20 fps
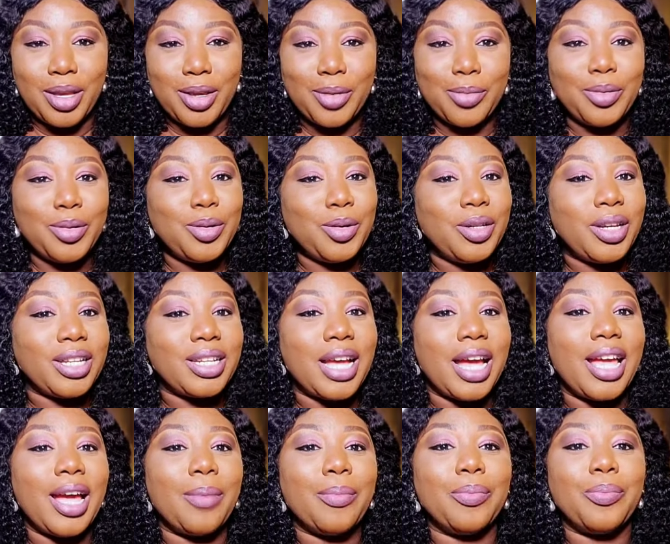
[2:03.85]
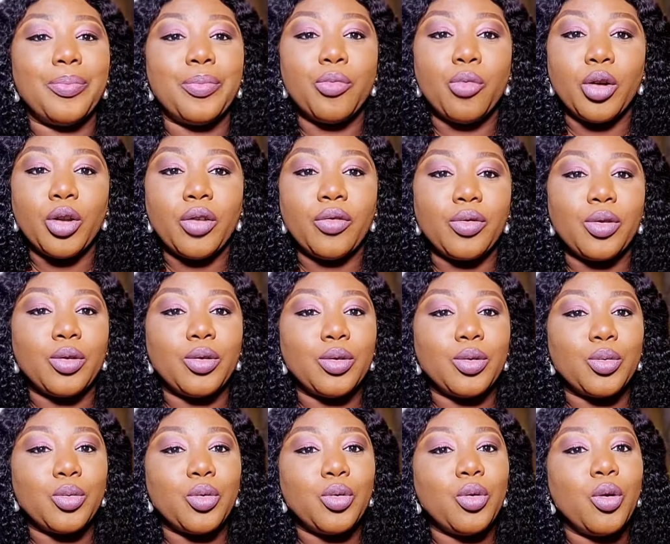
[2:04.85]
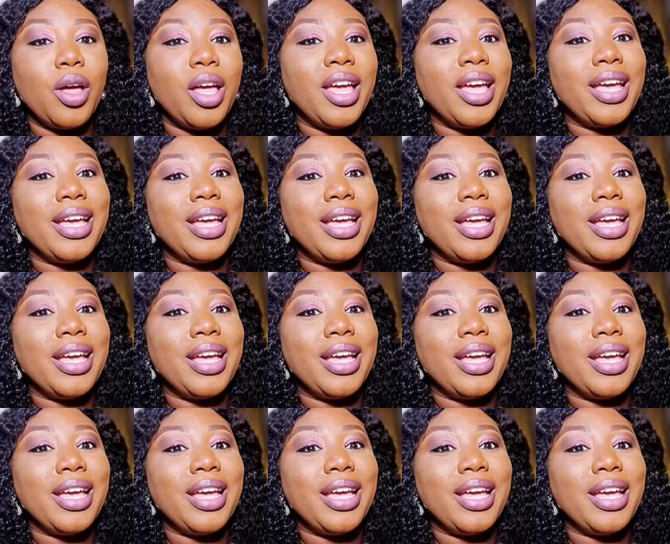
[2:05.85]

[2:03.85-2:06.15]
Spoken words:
all these years into,